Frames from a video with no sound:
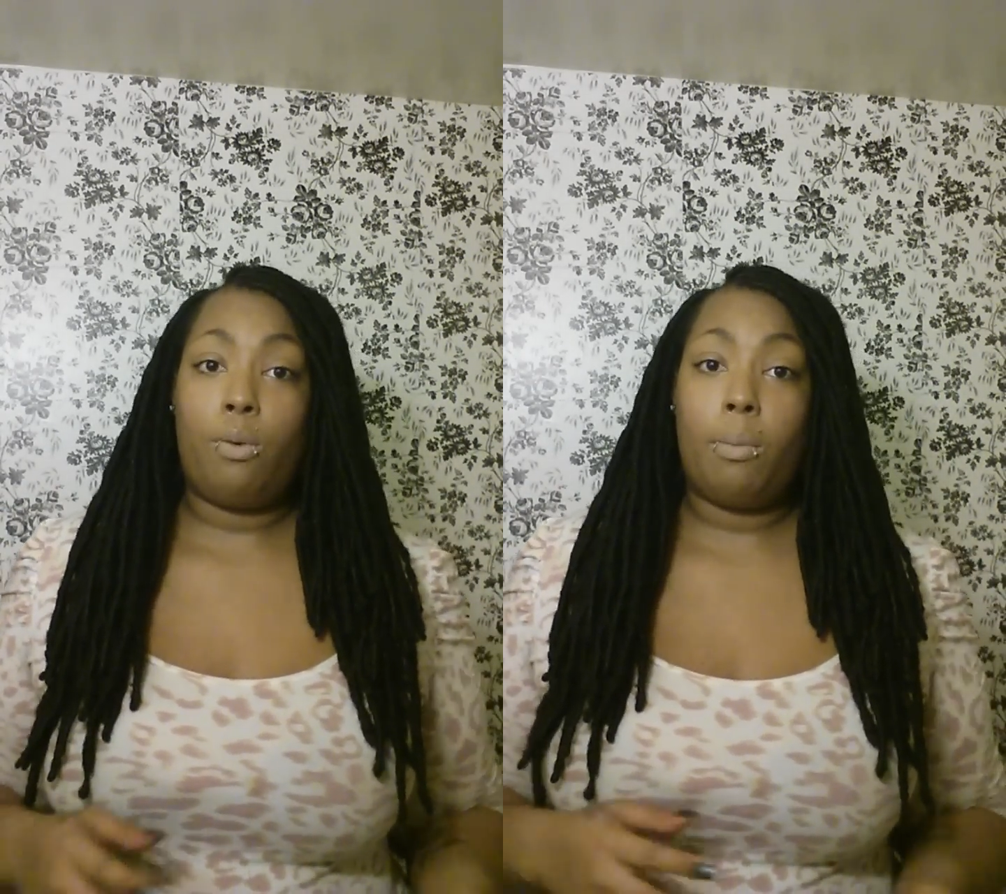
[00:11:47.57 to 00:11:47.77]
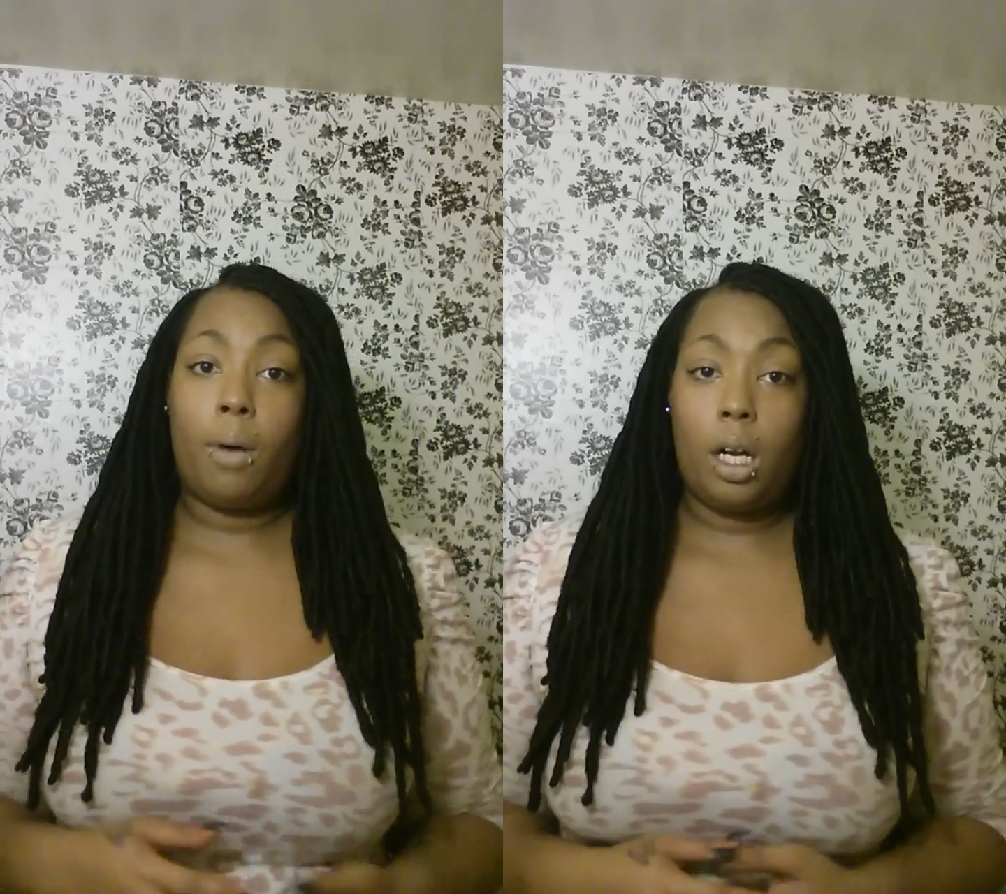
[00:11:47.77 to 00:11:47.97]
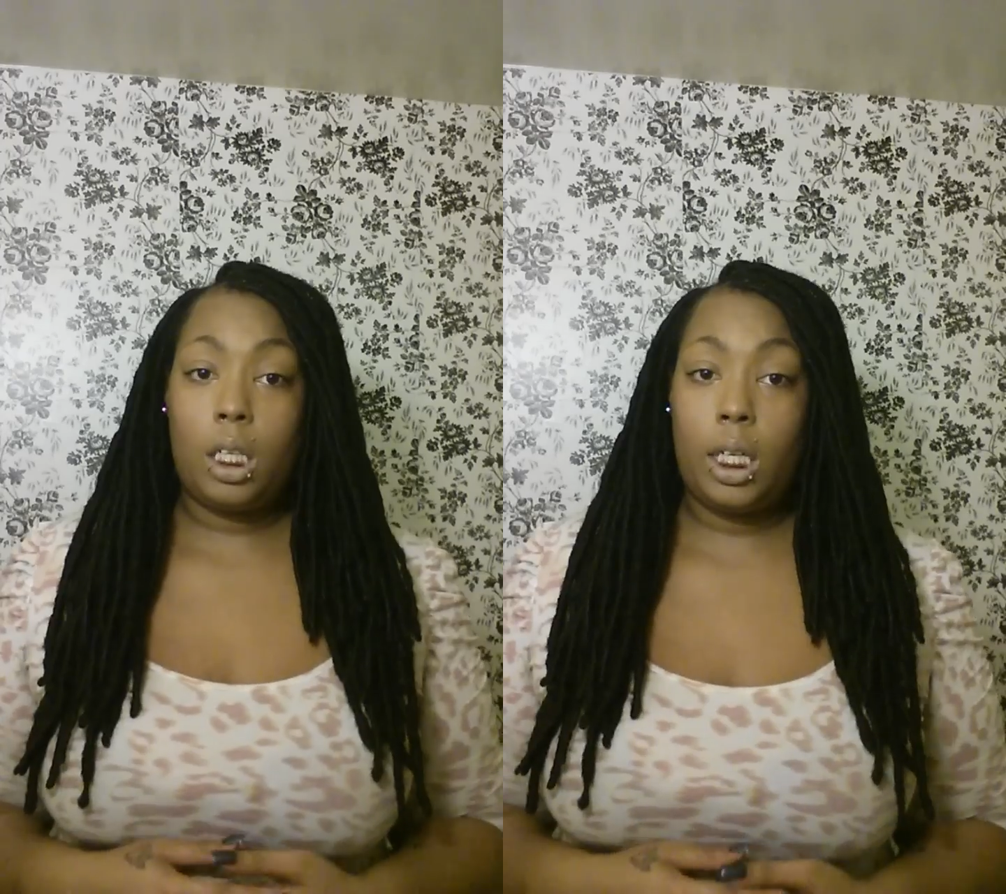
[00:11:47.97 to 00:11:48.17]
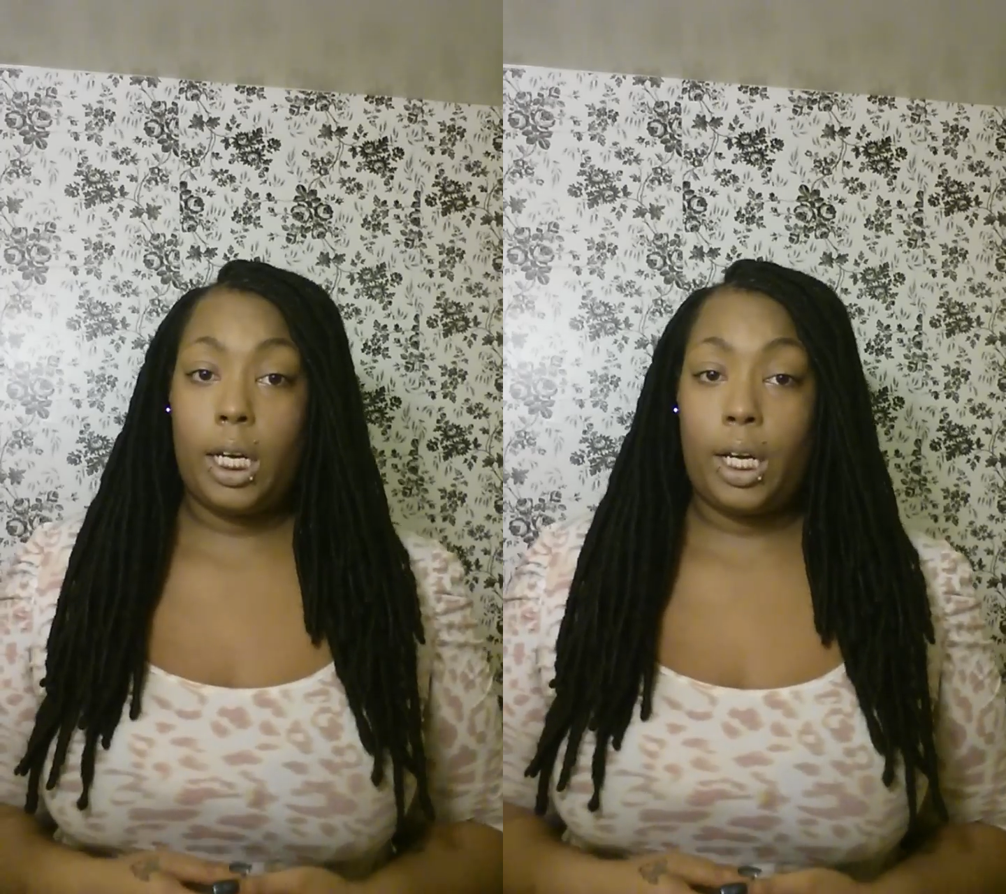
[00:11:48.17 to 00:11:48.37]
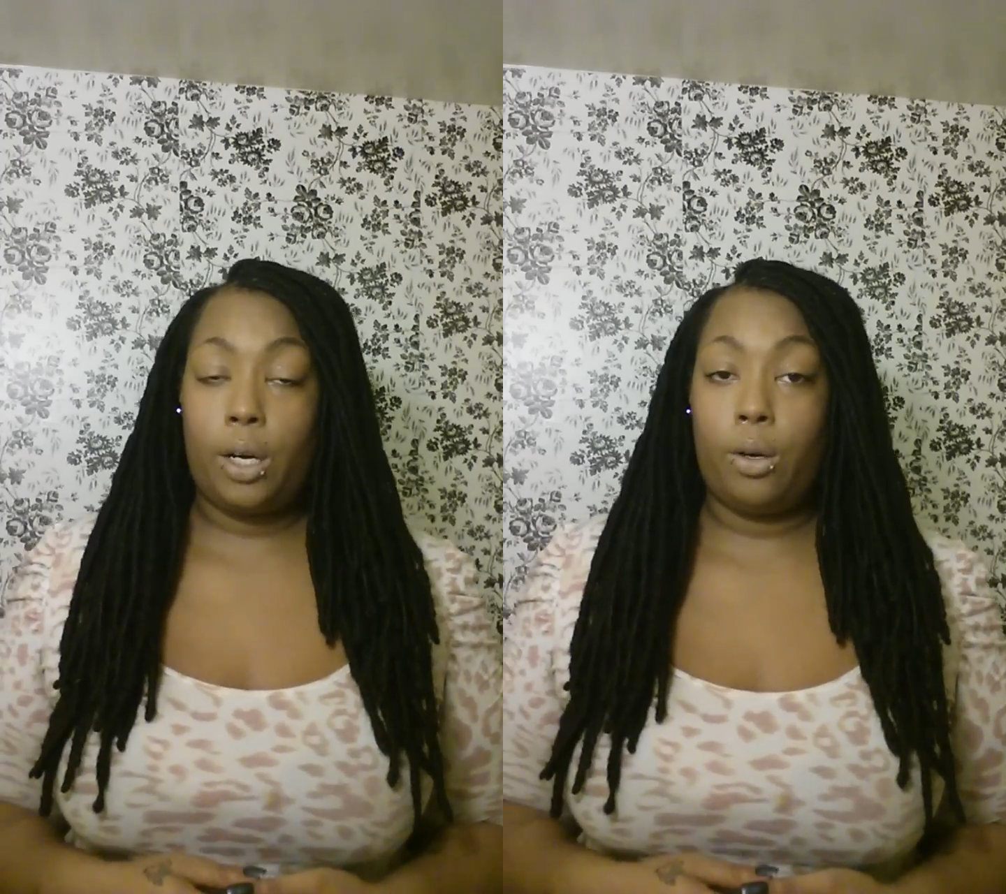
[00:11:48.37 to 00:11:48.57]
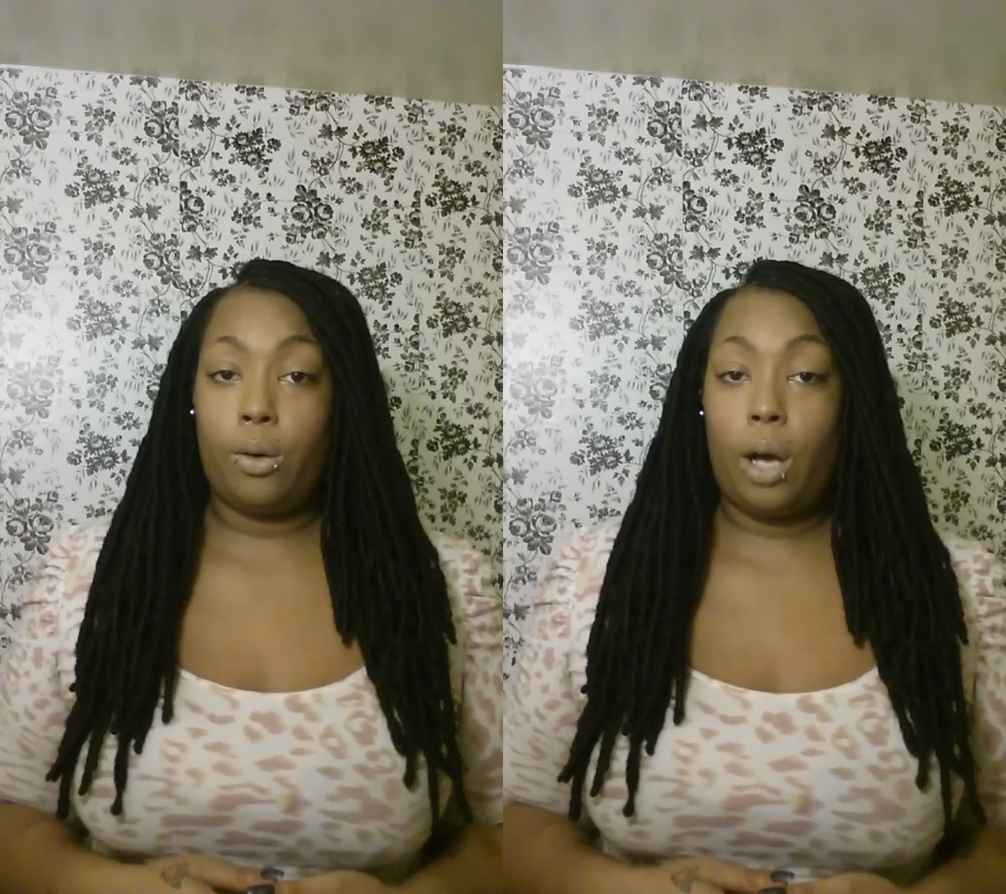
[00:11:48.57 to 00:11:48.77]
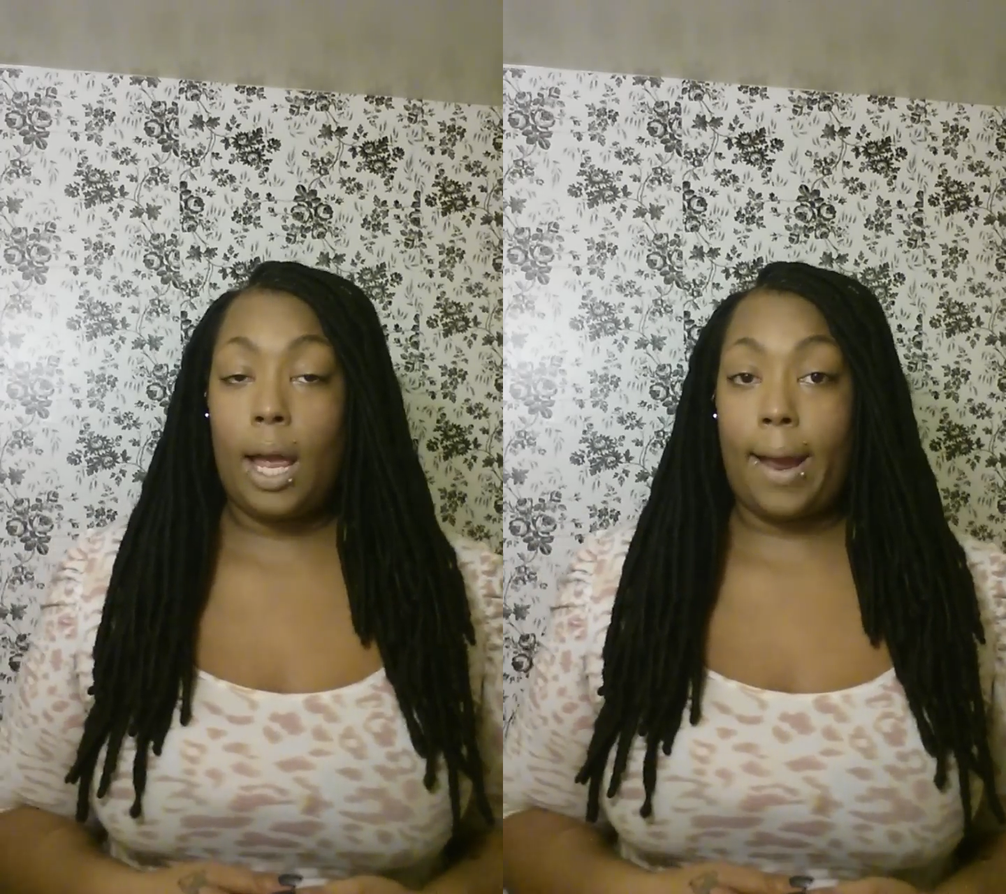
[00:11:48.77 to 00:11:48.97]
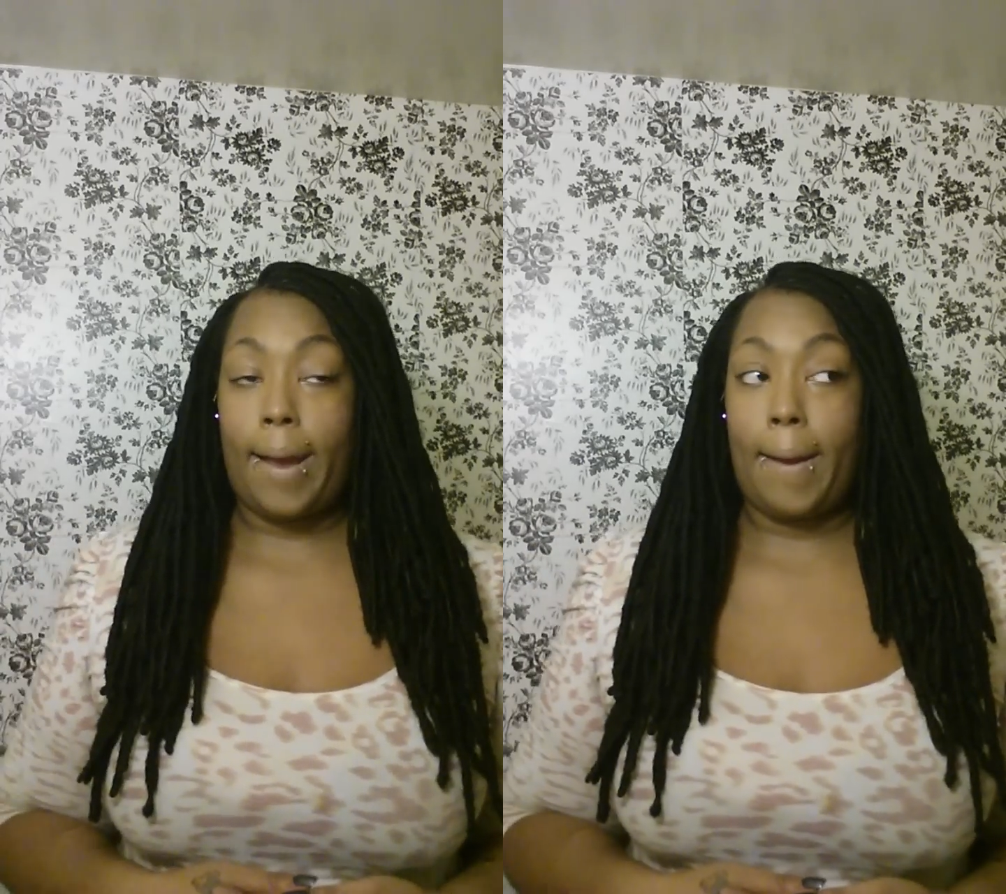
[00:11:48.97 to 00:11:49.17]
with Molly hair,
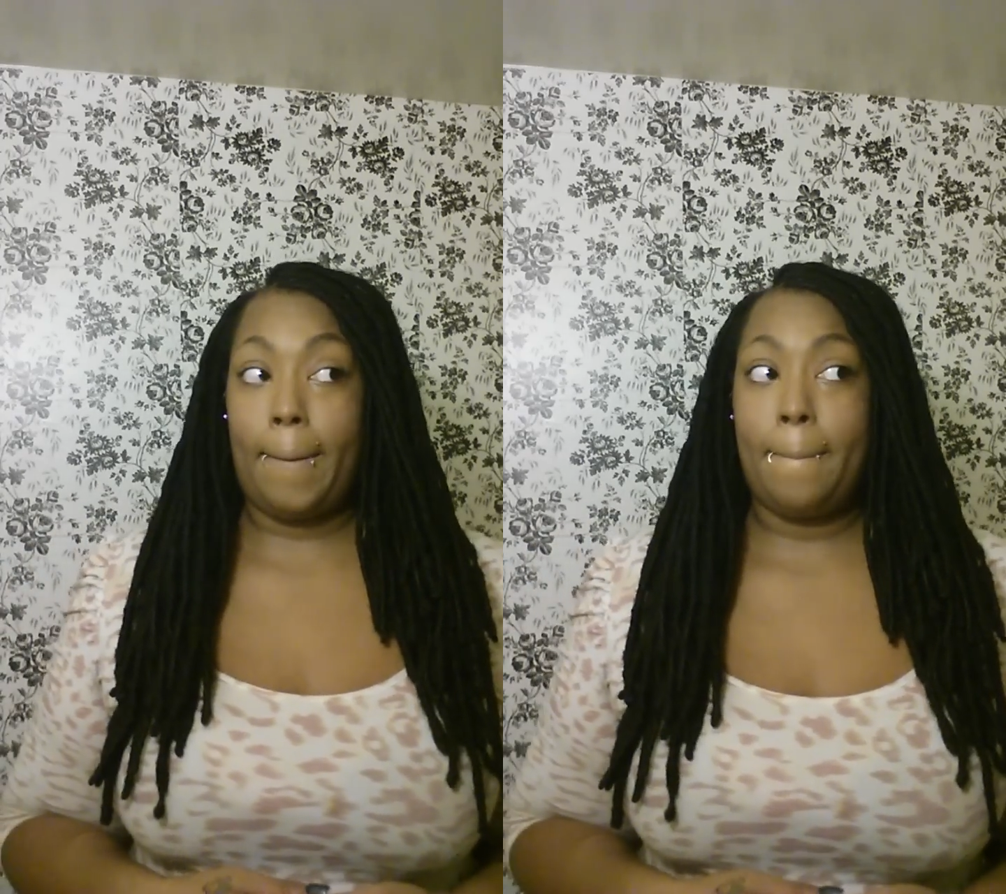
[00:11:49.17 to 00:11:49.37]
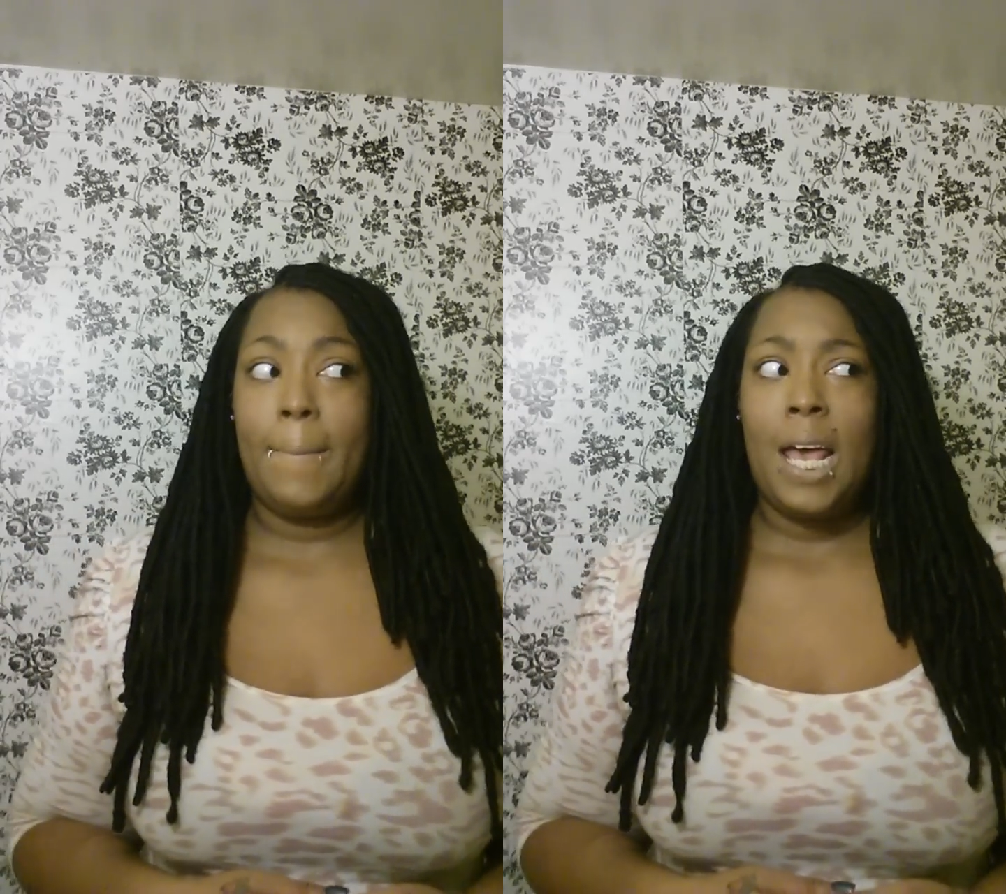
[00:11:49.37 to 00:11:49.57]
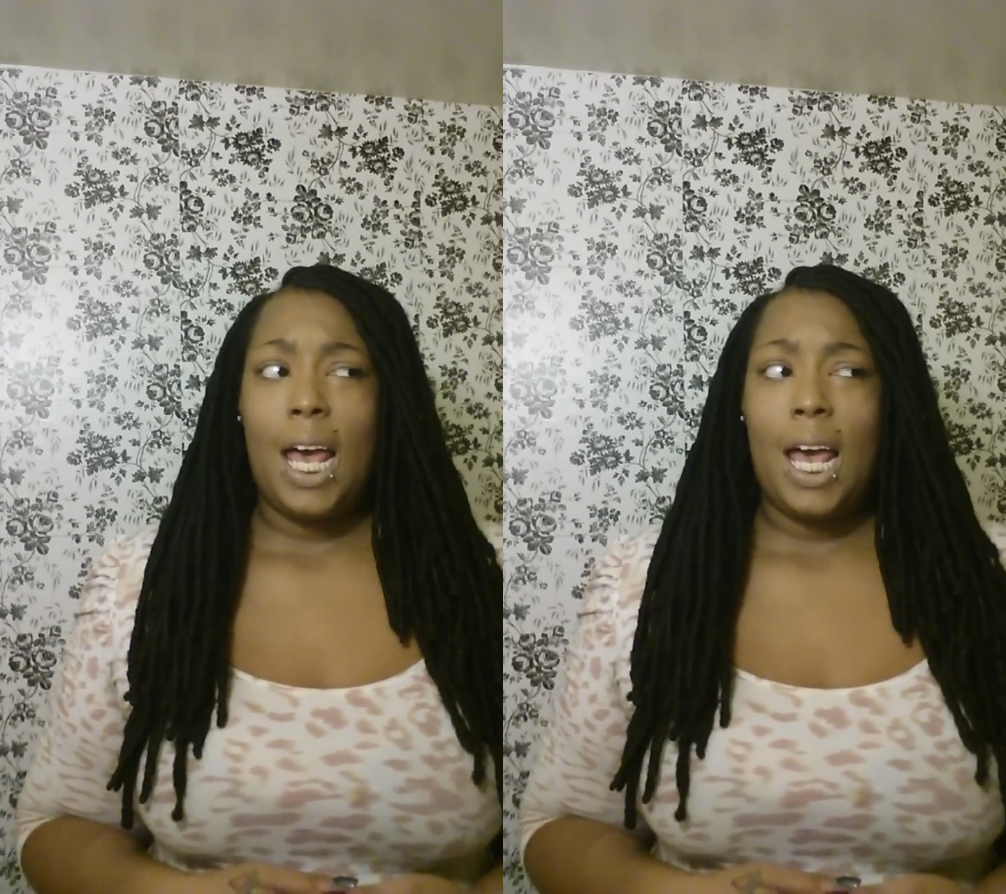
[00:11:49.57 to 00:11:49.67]
and